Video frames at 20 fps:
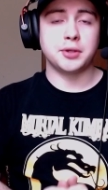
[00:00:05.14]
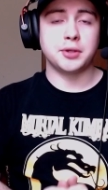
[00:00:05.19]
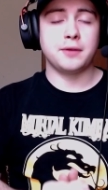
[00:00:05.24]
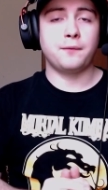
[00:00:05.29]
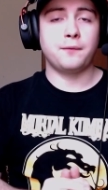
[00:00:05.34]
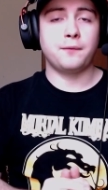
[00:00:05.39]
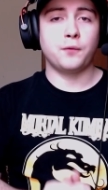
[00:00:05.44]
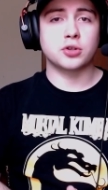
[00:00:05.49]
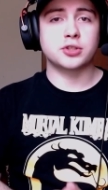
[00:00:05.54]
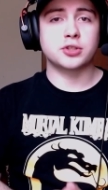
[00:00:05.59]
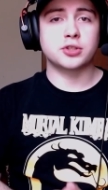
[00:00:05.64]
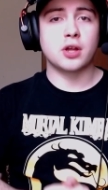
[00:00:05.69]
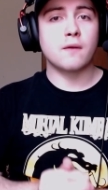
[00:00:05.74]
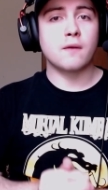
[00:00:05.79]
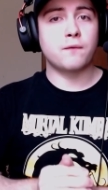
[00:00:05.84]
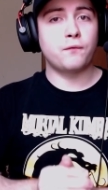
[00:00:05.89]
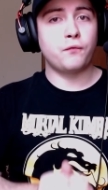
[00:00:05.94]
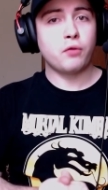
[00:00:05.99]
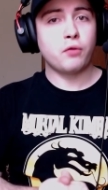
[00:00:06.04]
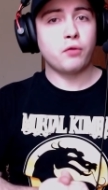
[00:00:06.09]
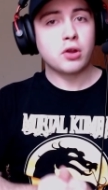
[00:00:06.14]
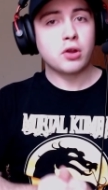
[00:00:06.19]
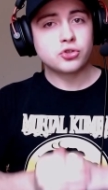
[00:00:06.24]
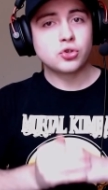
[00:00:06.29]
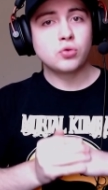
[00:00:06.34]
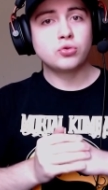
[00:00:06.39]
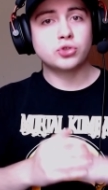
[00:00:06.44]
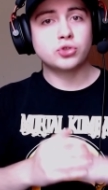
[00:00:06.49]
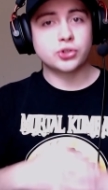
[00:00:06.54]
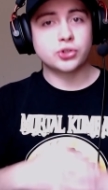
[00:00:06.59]
first
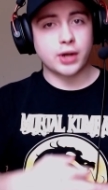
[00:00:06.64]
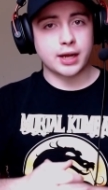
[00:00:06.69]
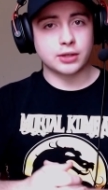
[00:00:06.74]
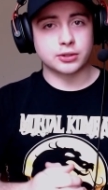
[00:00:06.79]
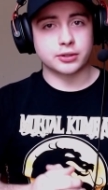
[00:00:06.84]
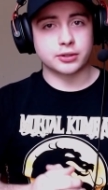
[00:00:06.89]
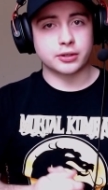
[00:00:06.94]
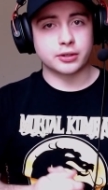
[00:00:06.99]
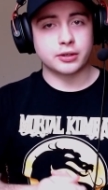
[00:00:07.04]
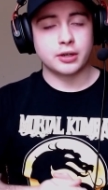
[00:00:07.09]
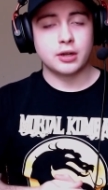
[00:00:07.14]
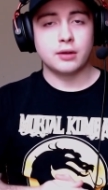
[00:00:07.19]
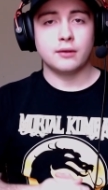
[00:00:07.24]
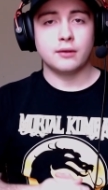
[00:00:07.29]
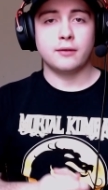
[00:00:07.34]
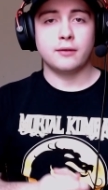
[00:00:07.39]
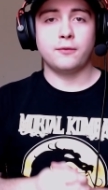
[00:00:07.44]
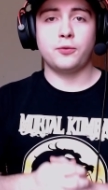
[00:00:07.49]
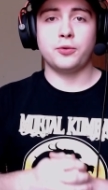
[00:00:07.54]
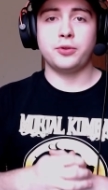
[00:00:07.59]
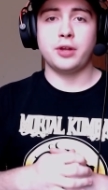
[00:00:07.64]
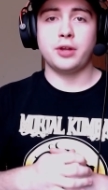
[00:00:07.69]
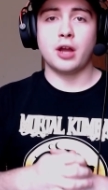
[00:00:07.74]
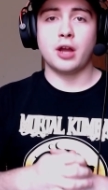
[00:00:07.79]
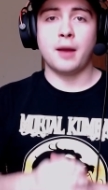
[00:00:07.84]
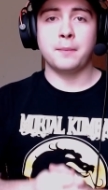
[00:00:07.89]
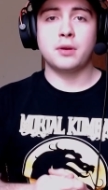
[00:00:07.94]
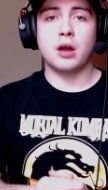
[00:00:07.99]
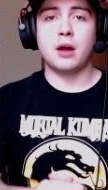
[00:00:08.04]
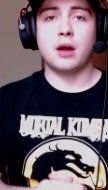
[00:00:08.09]
official trailer for the
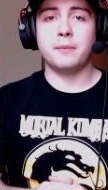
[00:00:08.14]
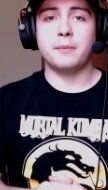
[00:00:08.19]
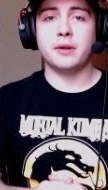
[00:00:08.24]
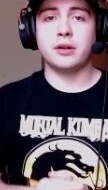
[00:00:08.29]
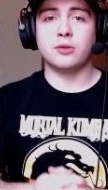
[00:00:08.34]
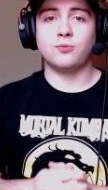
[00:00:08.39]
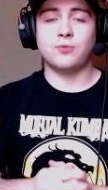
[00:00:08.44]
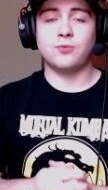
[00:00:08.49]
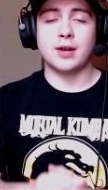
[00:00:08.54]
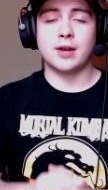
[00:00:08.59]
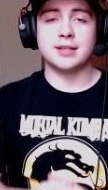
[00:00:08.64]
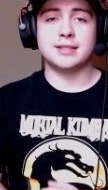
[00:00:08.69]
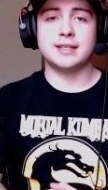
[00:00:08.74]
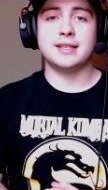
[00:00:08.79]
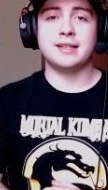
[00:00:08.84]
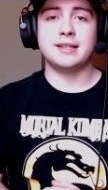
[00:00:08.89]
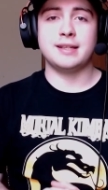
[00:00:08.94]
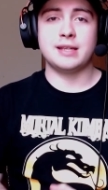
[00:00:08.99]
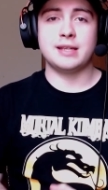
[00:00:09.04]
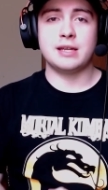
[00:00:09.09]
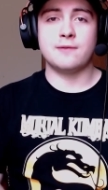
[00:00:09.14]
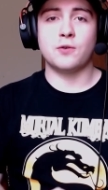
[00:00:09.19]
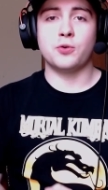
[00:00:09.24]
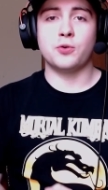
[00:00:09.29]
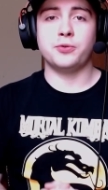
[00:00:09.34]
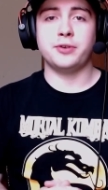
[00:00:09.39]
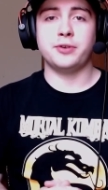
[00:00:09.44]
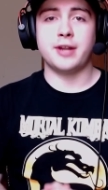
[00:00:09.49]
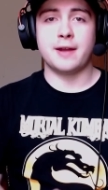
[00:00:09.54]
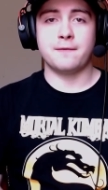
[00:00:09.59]
upcoming Resident Evil
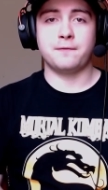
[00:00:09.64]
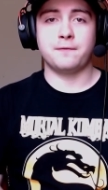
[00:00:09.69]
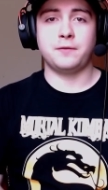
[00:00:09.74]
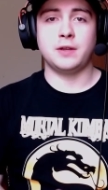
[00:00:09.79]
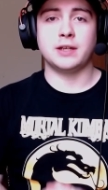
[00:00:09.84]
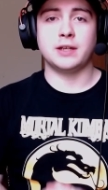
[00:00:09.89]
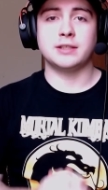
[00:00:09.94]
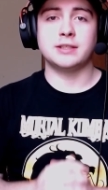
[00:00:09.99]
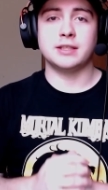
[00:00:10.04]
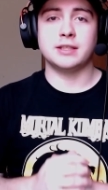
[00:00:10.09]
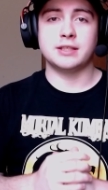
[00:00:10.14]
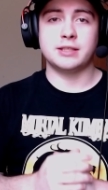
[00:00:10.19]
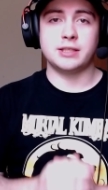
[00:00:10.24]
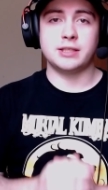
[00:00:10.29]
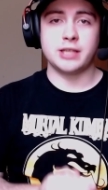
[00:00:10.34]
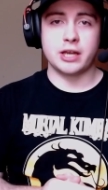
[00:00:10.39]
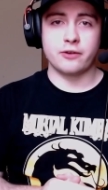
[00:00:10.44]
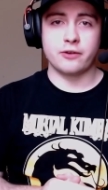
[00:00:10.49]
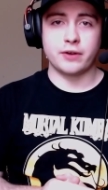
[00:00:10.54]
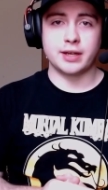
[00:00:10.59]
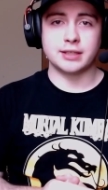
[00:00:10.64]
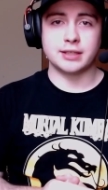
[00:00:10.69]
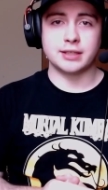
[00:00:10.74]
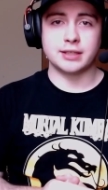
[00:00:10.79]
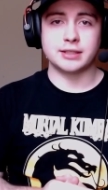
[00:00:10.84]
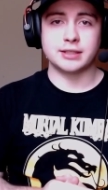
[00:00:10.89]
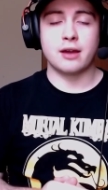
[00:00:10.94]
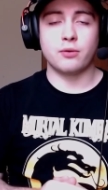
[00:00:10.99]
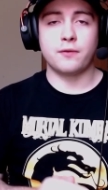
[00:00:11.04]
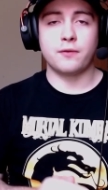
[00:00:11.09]
Netflix series.
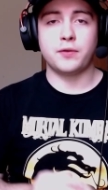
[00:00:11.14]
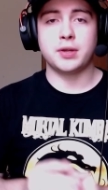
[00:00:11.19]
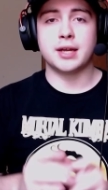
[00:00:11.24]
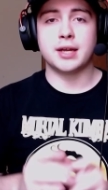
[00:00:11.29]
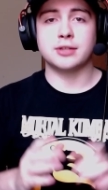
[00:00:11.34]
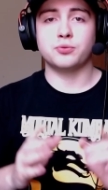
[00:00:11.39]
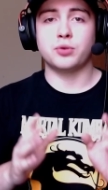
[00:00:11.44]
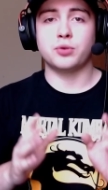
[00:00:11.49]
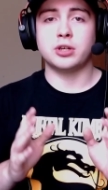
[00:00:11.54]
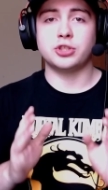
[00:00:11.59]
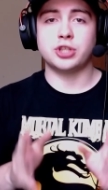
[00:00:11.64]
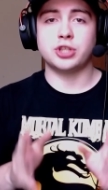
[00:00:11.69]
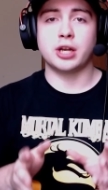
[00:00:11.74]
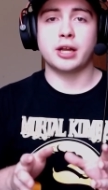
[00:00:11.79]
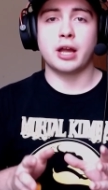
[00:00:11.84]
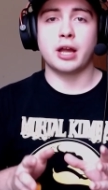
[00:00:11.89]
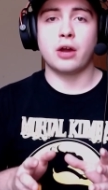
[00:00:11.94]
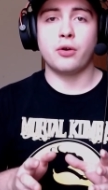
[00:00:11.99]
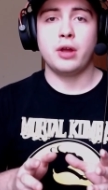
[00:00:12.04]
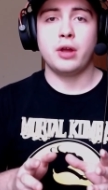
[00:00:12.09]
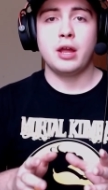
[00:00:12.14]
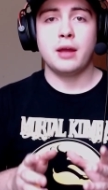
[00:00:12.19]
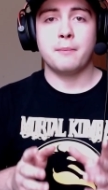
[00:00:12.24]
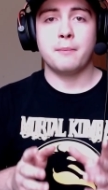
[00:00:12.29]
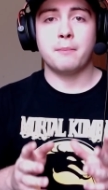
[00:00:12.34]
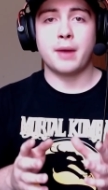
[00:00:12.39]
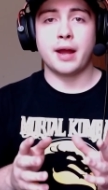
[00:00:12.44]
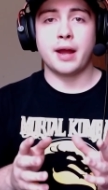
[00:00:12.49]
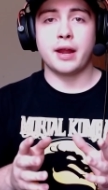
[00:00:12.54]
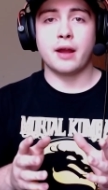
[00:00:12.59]
Now, if you guys want to check out
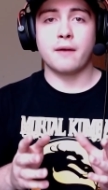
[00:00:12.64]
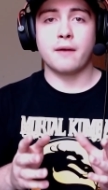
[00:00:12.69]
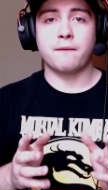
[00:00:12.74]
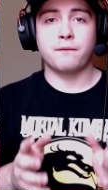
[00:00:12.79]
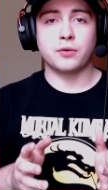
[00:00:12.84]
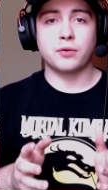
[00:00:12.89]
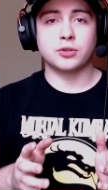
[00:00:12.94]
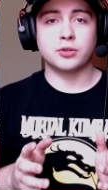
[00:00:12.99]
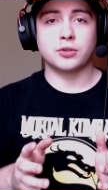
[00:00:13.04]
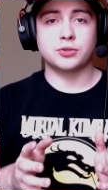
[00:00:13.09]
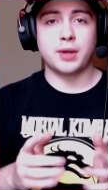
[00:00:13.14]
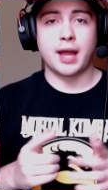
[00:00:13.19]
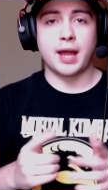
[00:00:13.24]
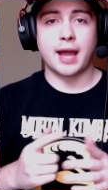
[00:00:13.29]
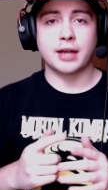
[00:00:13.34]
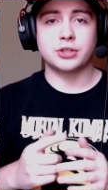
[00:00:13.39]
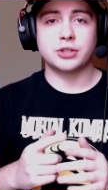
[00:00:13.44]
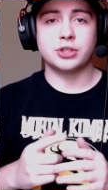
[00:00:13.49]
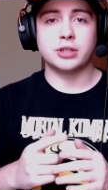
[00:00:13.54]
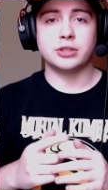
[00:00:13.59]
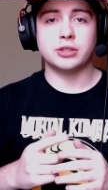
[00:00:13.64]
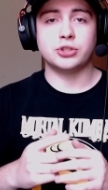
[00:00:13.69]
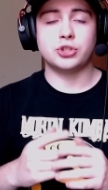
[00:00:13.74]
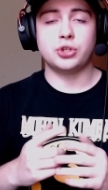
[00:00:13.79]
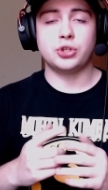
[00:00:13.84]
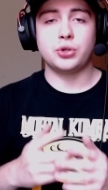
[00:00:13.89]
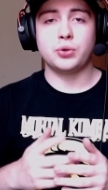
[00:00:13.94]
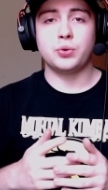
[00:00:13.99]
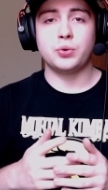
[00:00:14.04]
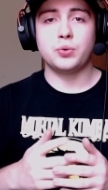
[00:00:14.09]
my uh, first reaction
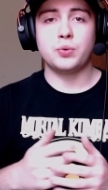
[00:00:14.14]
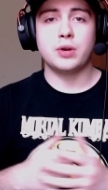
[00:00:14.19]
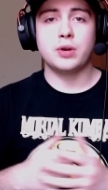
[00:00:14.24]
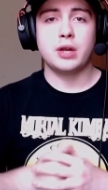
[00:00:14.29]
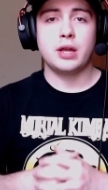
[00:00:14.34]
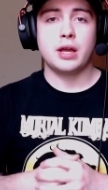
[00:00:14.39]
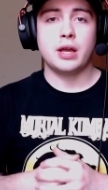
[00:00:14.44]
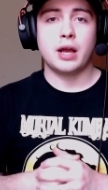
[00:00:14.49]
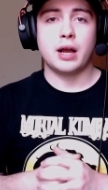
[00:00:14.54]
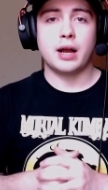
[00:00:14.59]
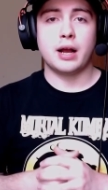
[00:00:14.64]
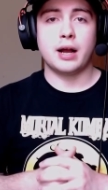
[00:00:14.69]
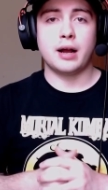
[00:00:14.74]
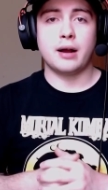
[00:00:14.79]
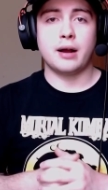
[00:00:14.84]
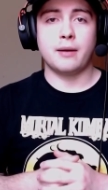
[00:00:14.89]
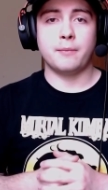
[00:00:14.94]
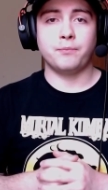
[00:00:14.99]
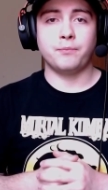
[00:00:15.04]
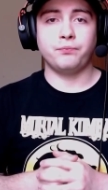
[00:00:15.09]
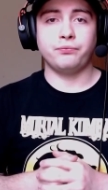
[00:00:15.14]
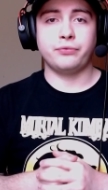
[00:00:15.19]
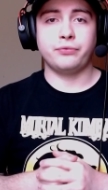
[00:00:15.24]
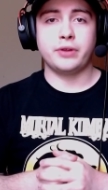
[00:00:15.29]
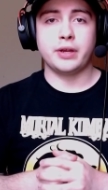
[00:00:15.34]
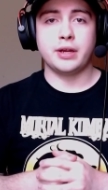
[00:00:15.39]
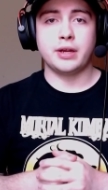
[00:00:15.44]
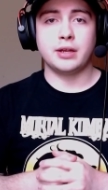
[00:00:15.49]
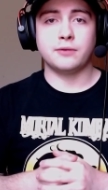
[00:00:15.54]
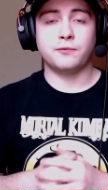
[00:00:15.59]
to um,
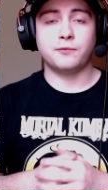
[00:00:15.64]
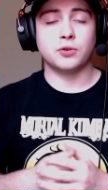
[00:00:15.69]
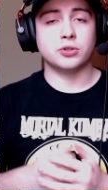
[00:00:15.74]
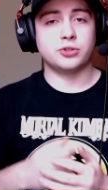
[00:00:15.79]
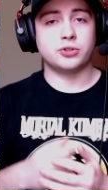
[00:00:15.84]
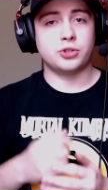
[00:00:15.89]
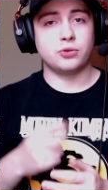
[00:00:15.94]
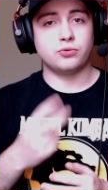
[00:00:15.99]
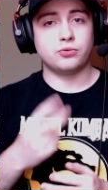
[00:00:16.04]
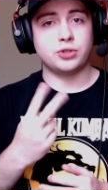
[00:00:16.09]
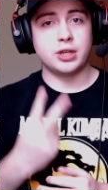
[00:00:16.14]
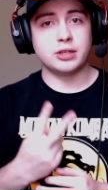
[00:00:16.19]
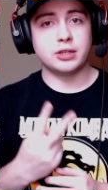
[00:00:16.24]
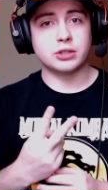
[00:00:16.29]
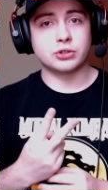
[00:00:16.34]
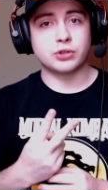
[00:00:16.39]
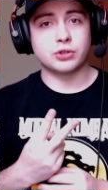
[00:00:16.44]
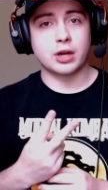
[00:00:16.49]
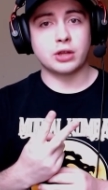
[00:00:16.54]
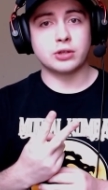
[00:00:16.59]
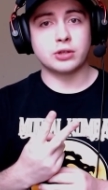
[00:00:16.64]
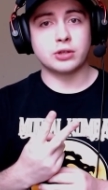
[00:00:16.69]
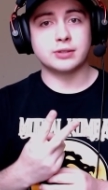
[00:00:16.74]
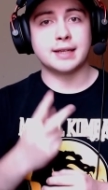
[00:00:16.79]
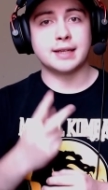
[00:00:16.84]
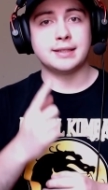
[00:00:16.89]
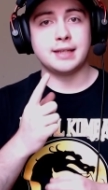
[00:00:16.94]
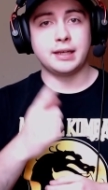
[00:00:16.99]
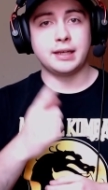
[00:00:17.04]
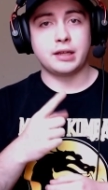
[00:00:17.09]
the first two teaser trailers that
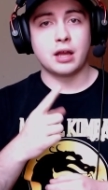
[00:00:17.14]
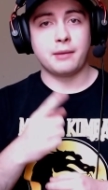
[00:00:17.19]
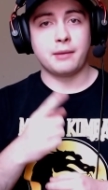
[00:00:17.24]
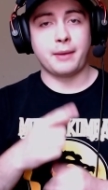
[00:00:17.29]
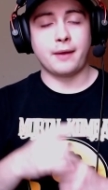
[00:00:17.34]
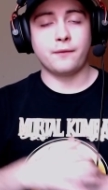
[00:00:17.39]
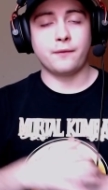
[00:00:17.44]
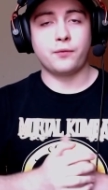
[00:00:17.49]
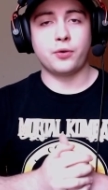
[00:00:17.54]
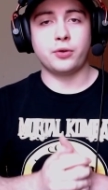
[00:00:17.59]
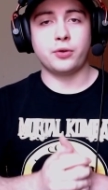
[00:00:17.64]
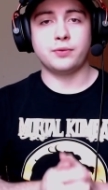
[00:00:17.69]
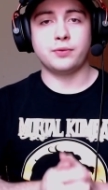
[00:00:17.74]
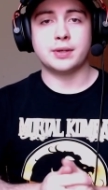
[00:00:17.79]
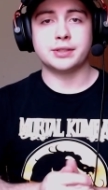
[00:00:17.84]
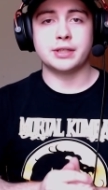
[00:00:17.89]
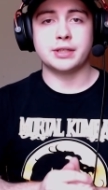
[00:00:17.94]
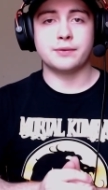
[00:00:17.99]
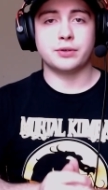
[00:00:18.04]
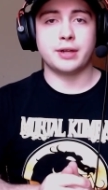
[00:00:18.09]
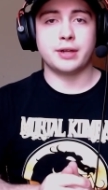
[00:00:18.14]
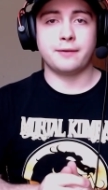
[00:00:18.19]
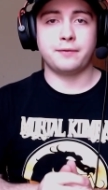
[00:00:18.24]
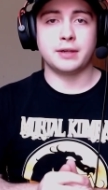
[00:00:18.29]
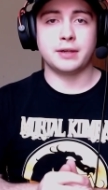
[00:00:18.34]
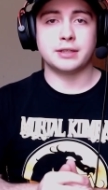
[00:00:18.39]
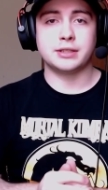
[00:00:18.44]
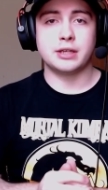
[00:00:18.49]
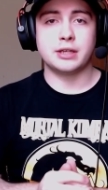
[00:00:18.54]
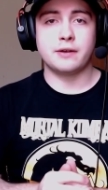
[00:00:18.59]
did come out for the Resident Evil
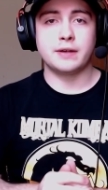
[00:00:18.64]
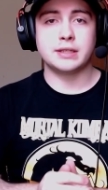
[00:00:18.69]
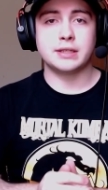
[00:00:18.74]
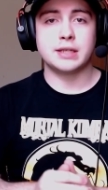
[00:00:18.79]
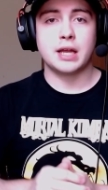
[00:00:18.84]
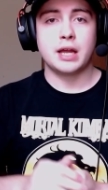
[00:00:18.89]
Netflix series,